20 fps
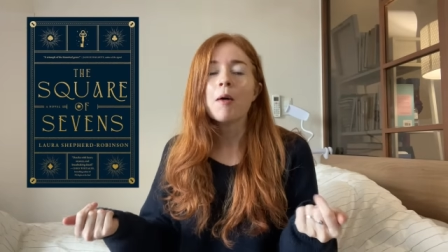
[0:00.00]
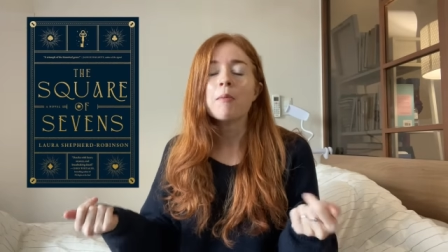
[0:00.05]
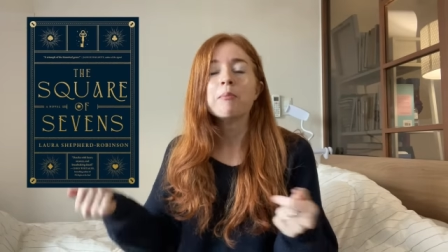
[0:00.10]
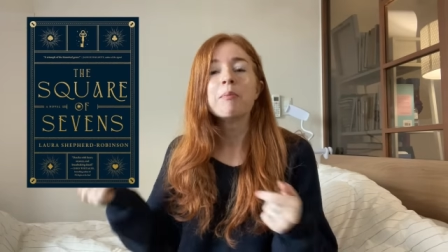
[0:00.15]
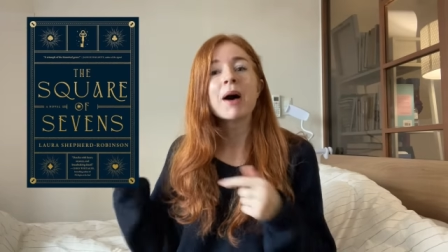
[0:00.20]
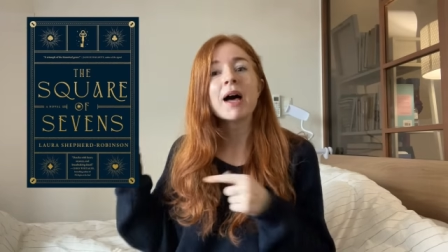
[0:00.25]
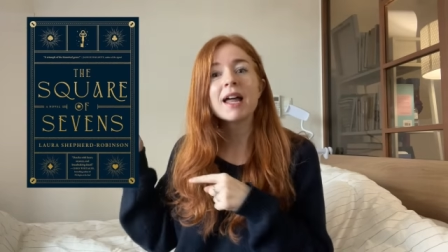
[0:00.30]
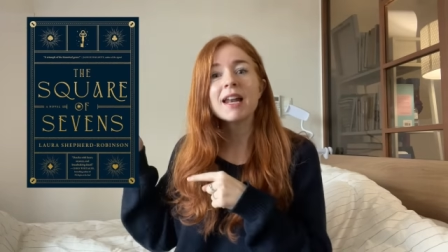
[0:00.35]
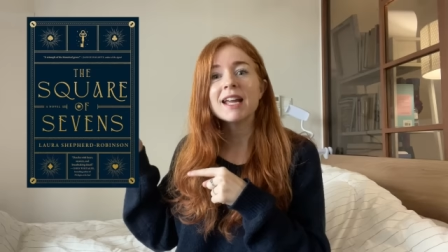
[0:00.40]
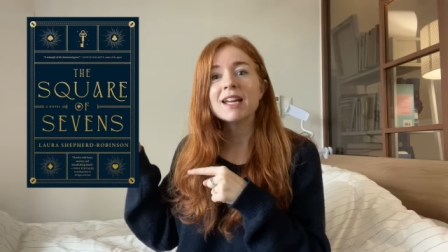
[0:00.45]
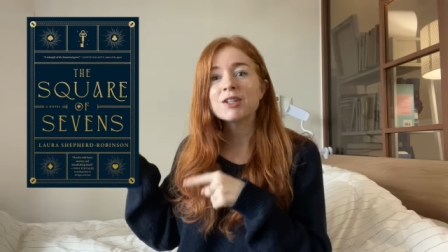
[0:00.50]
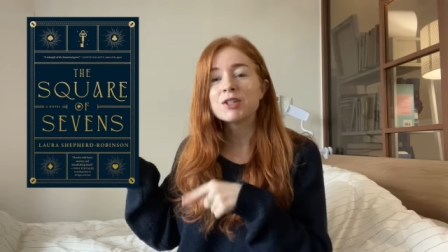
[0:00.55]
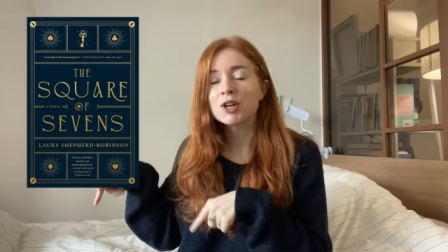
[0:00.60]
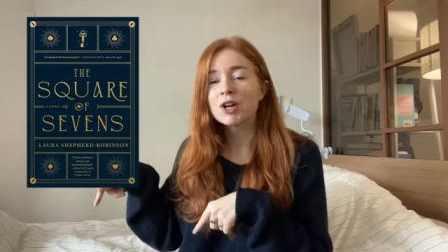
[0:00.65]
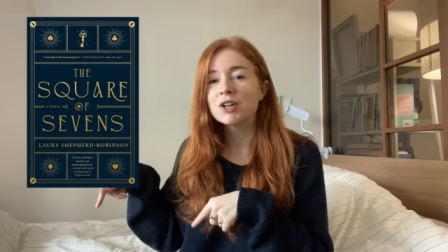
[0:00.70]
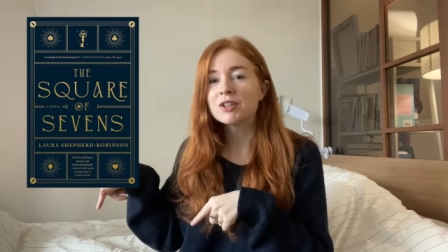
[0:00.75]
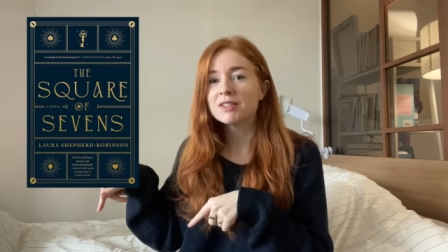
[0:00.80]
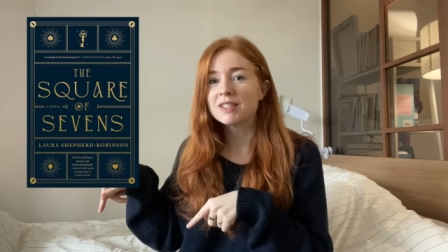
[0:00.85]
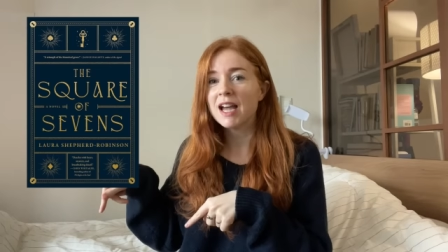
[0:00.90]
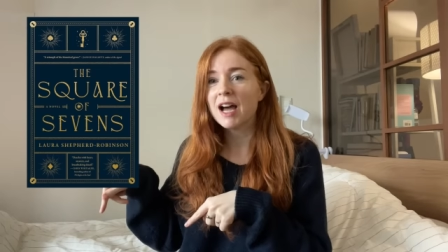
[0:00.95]
But it
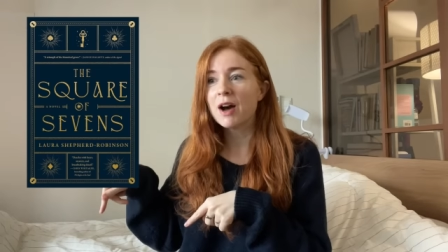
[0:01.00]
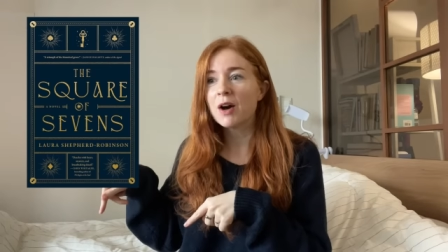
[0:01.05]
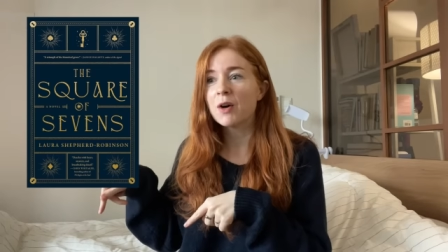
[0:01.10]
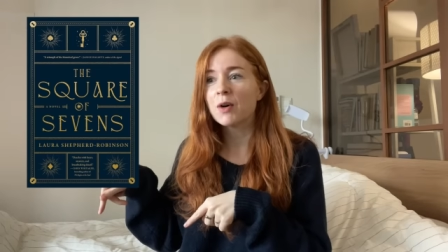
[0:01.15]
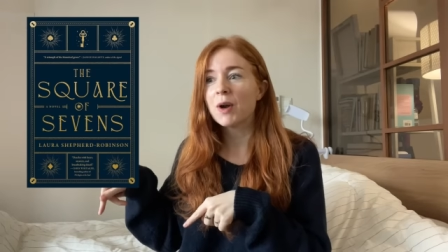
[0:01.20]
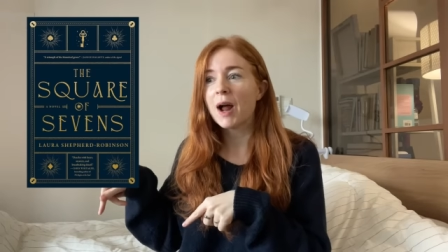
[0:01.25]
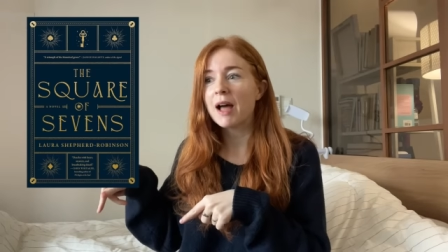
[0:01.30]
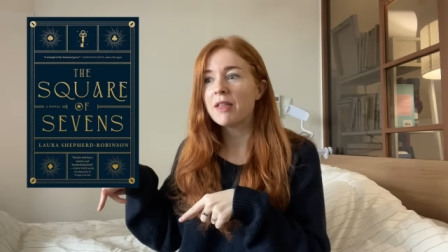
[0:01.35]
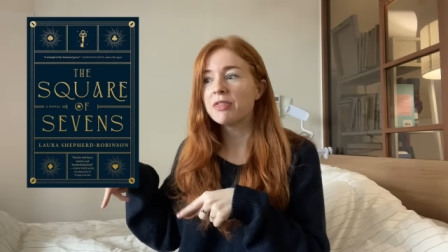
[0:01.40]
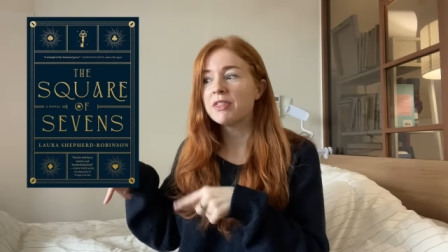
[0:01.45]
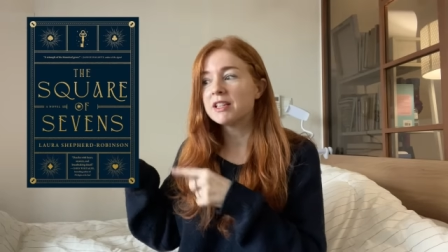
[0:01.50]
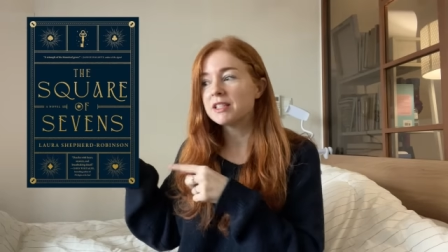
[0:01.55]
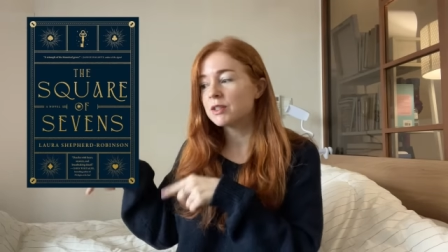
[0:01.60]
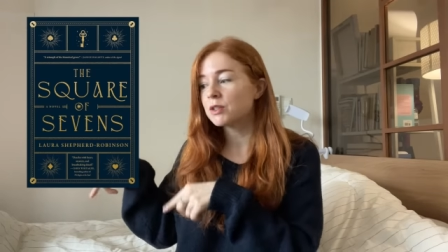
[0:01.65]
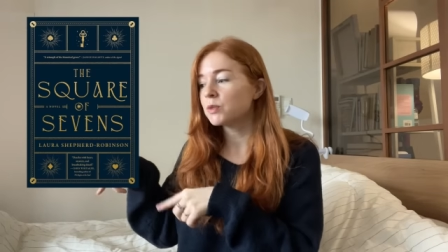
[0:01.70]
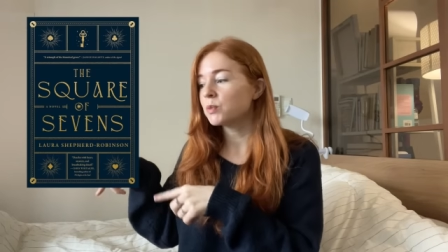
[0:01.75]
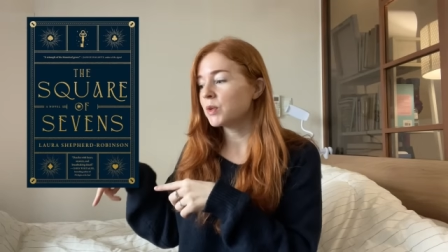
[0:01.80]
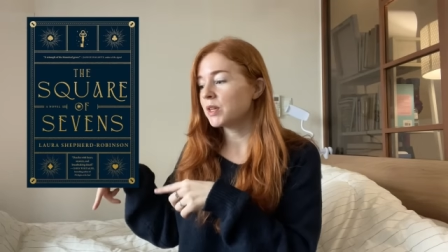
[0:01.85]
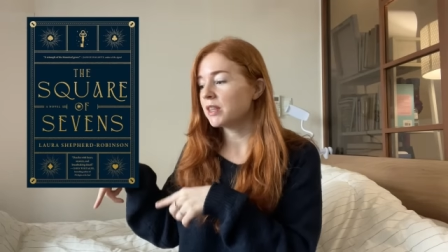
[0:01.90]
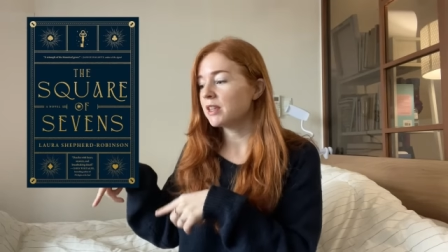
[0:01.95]
turns out this
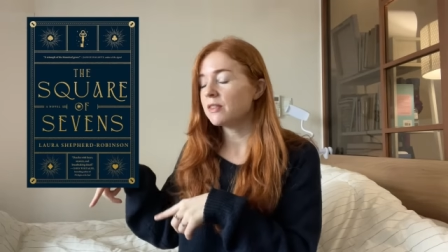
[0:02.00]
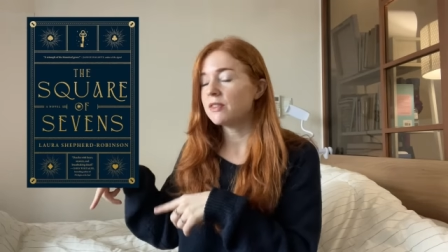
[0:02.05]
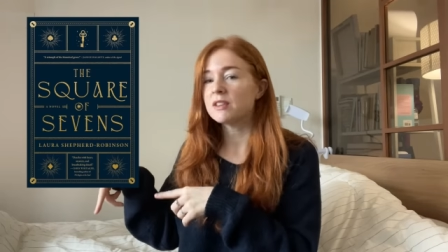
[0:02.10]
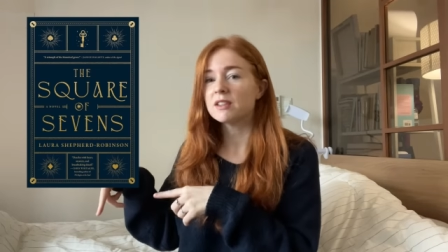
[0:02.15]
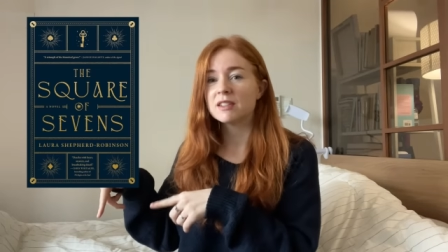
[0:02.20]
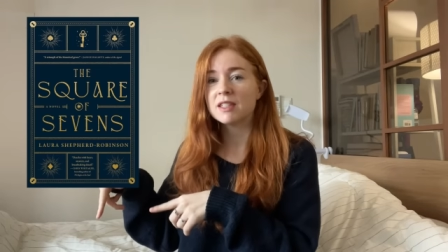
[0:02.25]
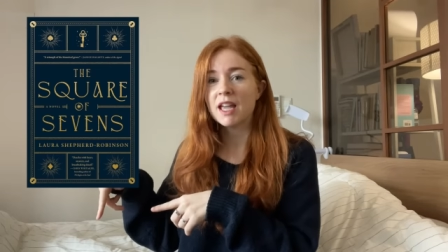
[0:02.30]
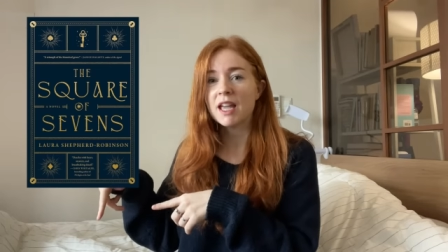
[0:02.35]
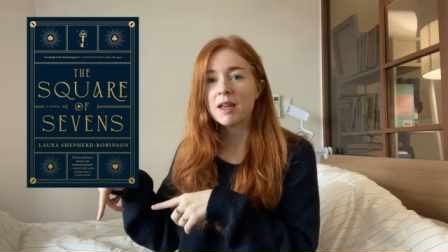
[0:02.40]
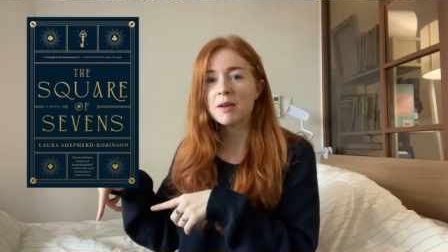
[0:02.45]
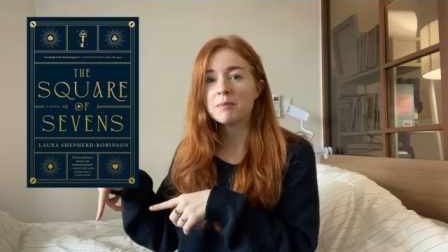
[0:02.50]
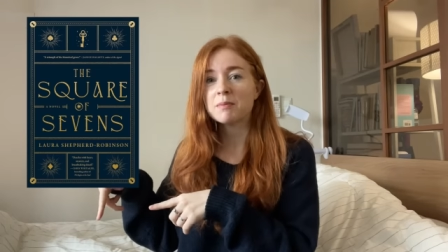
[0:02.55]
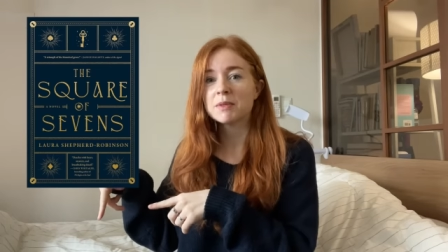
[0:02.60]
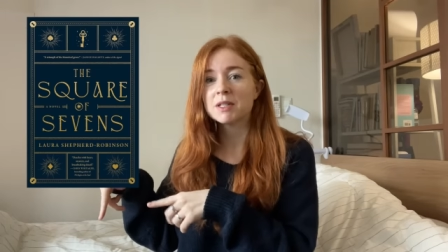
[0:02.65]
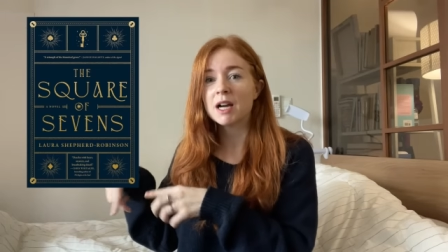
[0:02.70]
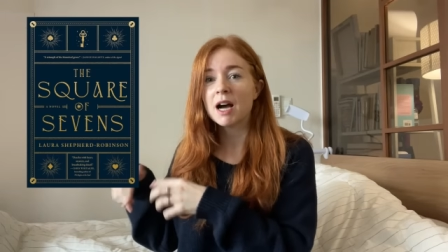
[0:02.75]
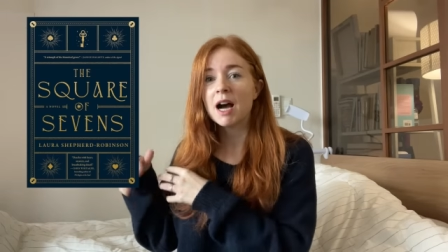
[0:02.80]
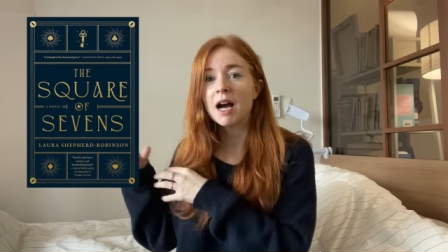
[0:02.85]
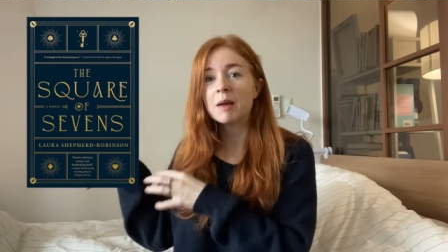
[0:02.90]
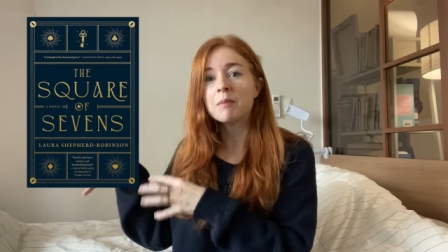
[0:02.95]
is within the same
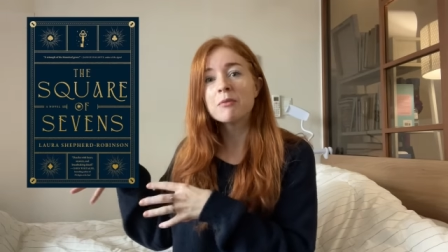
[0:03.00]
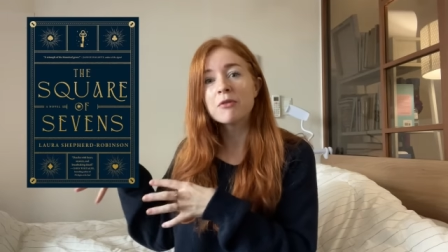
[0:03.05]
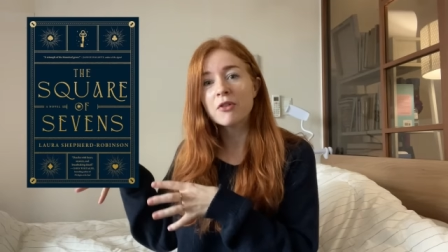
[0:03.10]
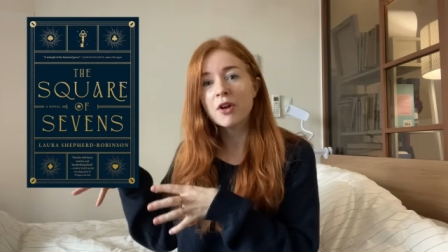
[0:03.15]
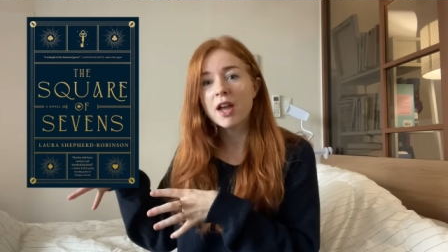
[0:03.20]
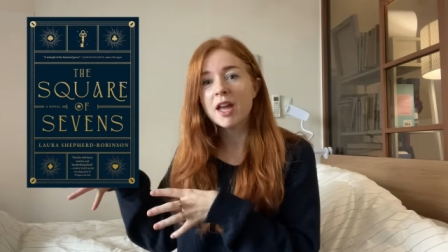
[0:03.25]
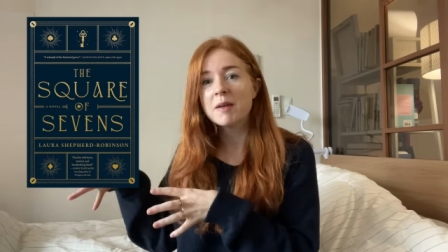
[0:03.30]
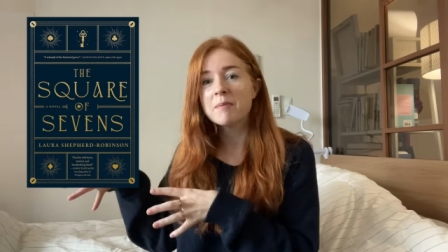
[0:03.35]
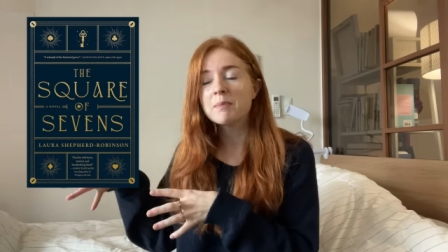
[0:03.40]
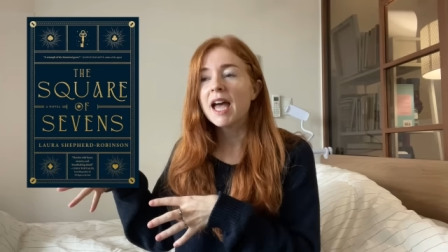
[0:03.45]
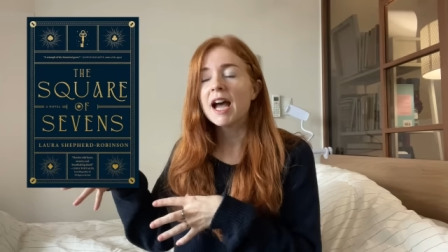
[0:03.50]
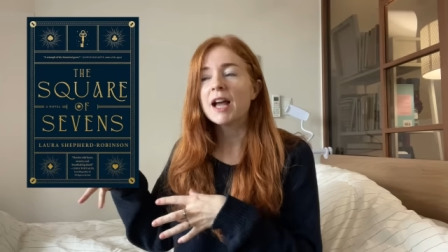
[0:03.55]
time frame,